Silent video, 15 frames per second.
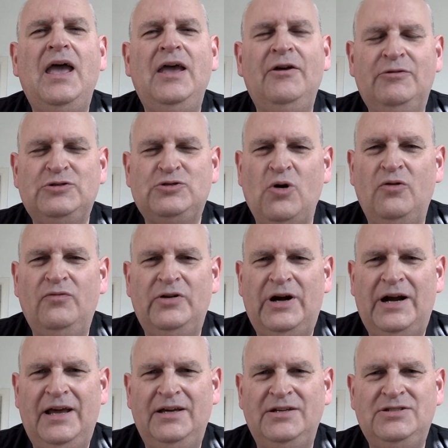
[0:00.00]
It was
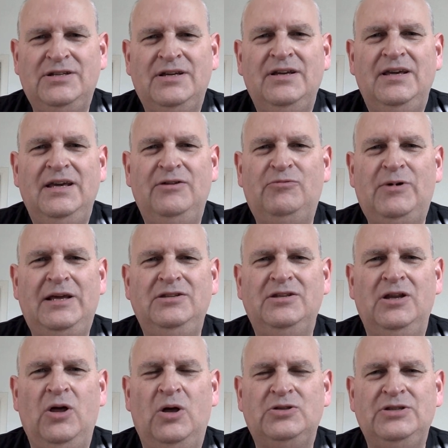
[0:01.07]
over-egged. It rained
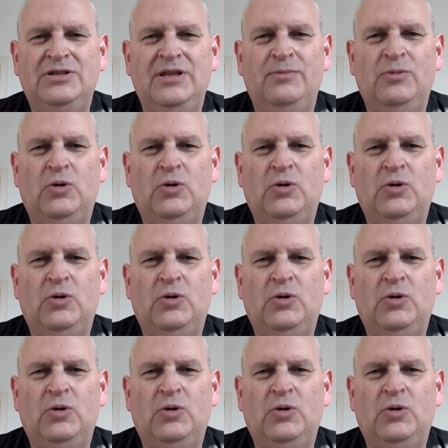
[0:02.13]
a lot in the